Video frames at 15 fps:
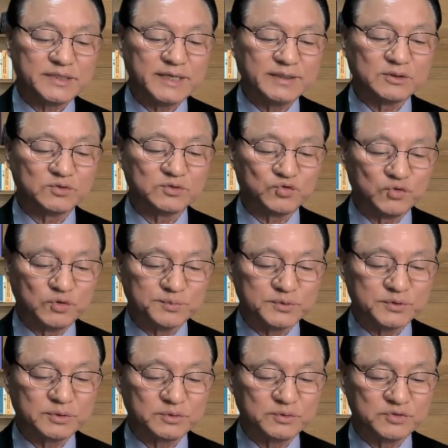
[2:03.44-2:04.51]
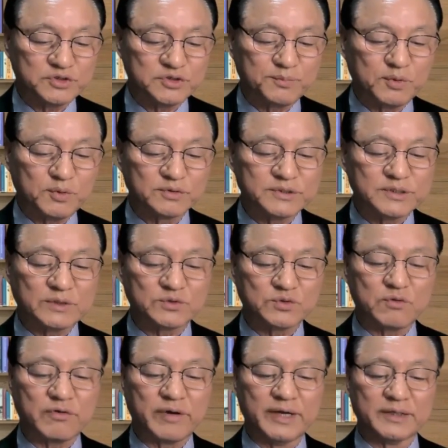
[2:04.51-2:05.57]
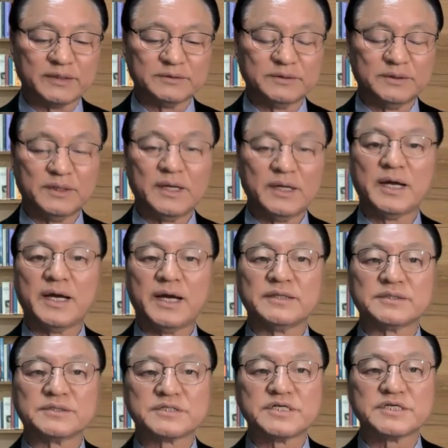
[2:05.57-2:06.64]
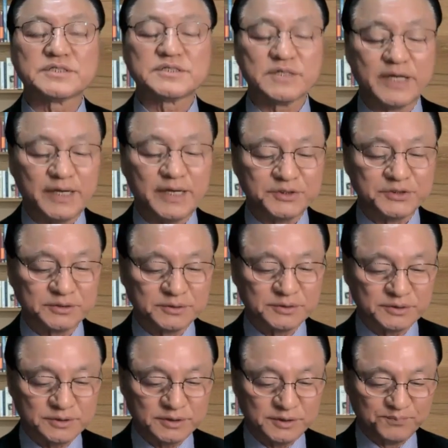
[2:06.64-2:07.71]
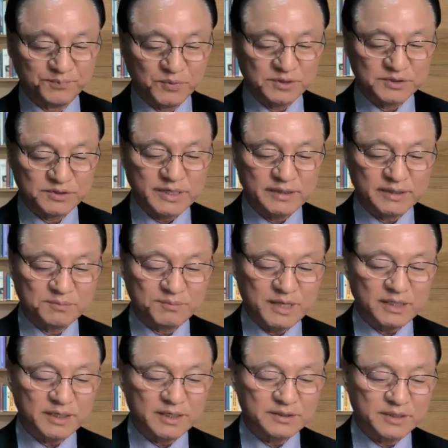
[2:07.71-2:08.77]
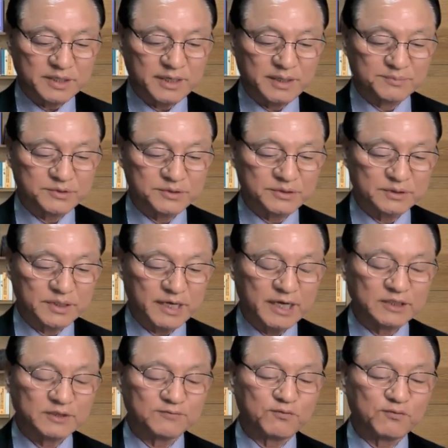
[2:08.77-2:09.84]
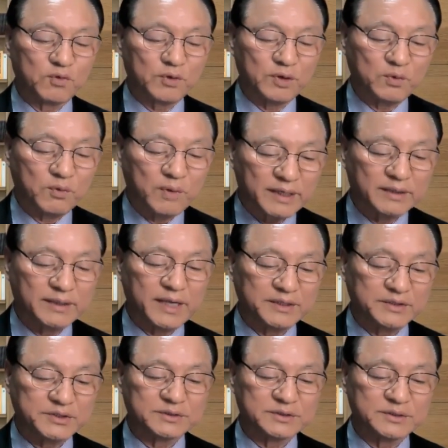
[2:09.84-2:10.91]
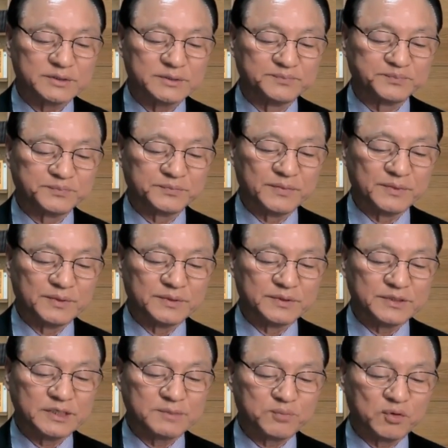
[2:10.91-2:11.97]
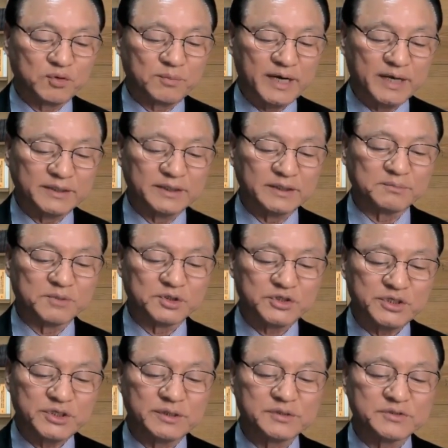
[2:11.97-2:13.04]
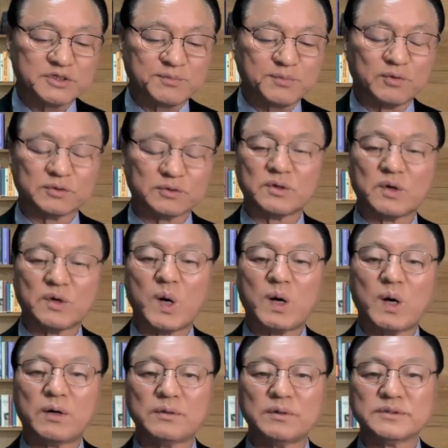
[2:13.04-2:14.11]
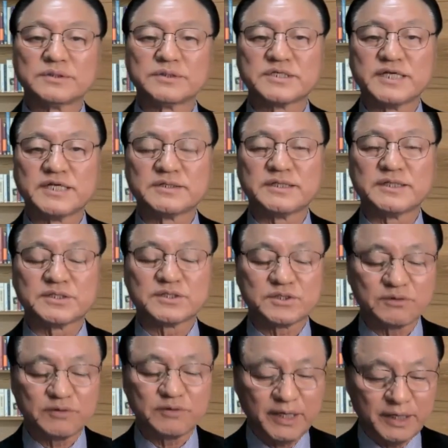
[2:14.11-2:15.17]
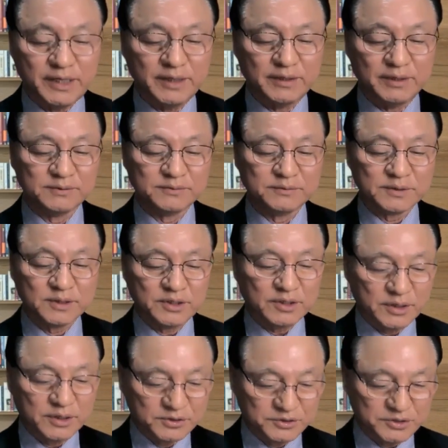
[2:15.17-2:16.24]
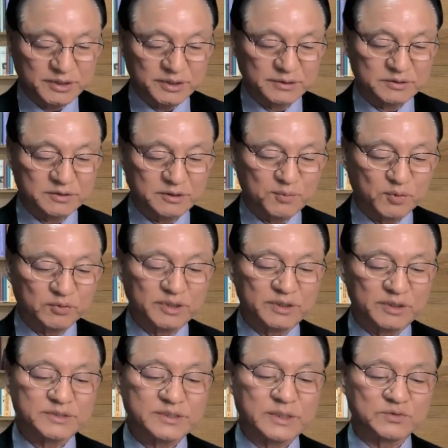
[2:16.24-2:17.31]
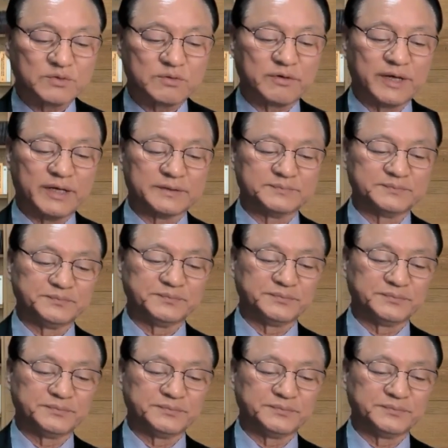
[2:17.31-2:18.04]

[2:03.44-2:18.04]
sent troops to support South Korea, and 6 nations sent medical teams, and 41 nations provided material support. All 63 countries supported South Korea.